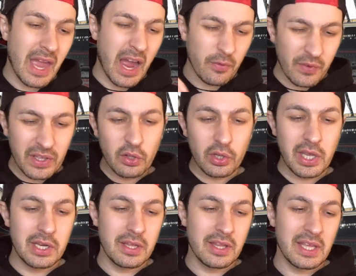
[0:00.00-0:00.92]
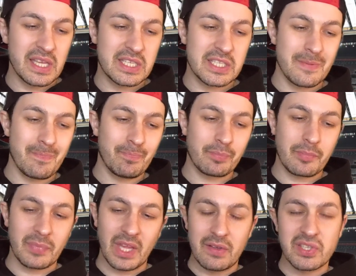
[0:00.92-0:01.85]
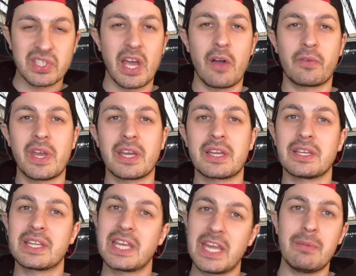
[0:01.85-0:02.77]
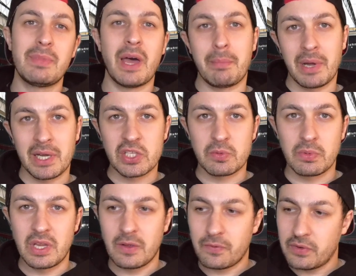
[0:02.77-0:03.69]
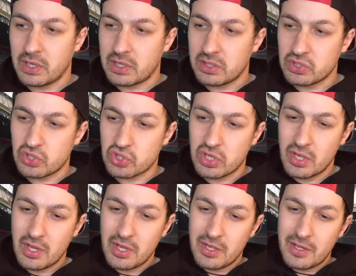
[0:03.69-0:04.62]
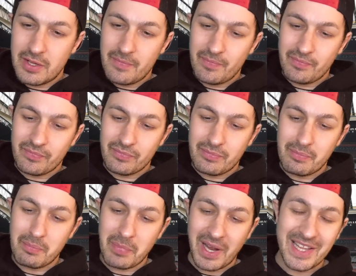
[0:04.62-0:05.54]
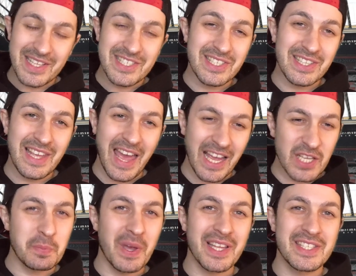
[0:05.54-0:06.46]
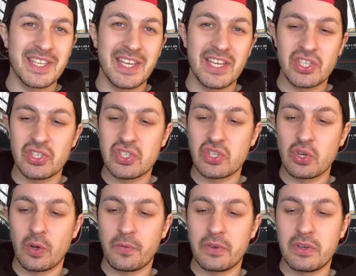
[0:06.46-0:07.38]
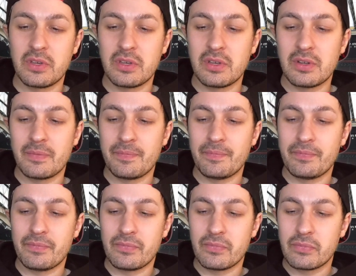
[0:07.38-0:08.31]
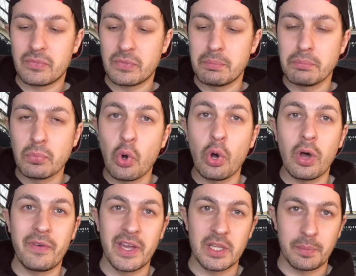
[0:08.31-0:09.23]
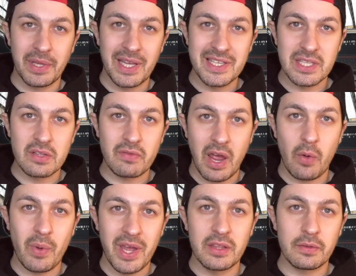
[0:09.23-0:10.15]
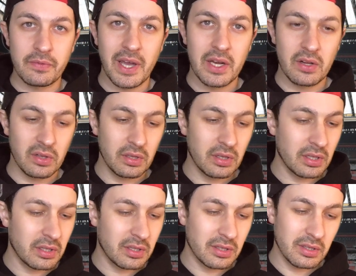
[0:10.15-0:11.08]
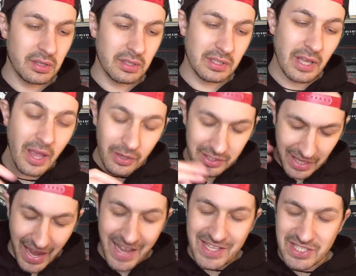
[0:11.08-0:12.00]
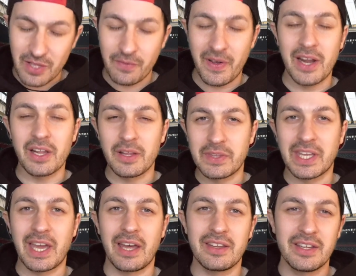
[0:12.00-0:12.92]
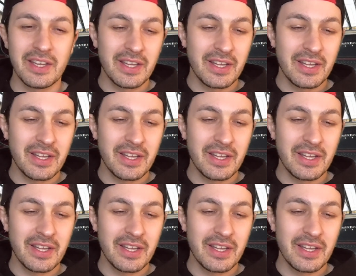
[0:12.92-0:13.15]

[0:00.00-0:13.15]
I think looking at this, if Southgate can keep that management, if he can just manage expectations enough and motivate the players in the right way in the final, get into the final if they can,